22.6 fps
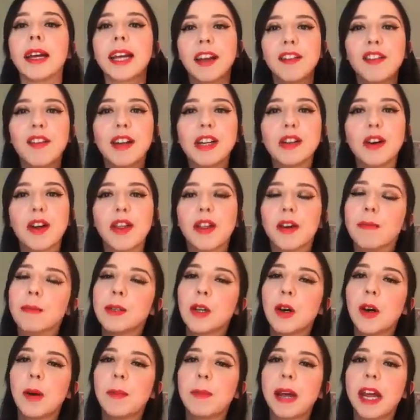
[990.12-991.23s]
Give the video a
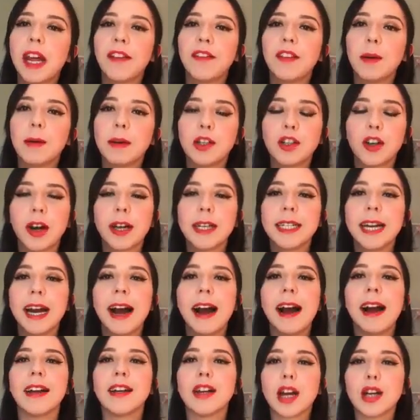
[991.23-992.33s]
thumbs up if you enjoyed it,
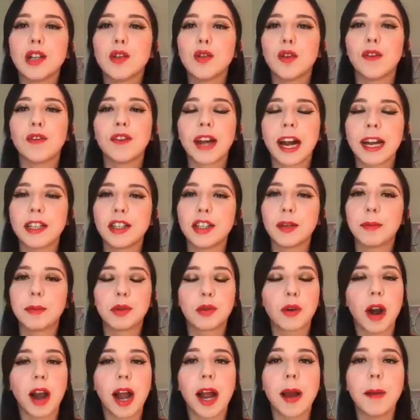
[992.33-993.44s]
and don't forget to
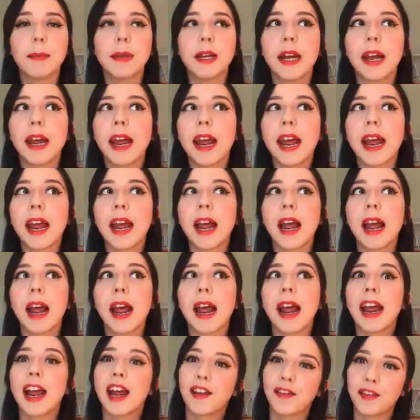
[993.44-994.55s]
subscribe
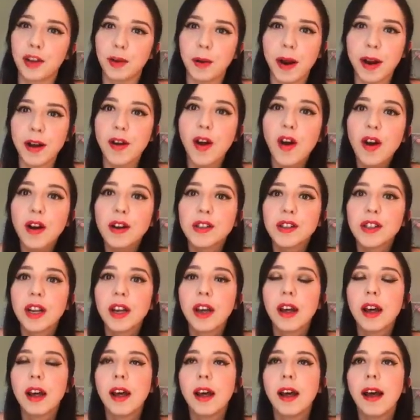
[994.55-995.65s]
if you are not.
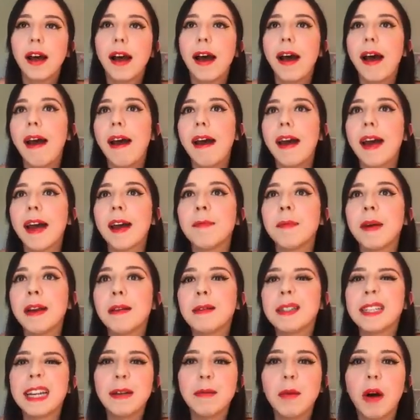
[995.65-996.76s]
And
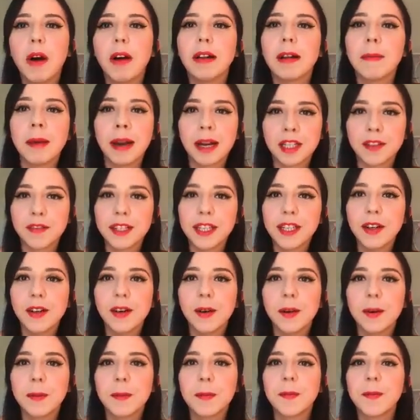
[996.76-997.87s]
I'll see you all in my next
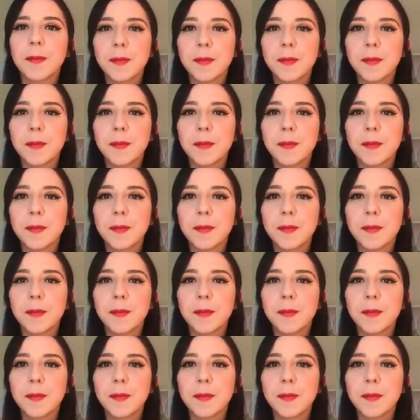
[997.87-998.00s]
video.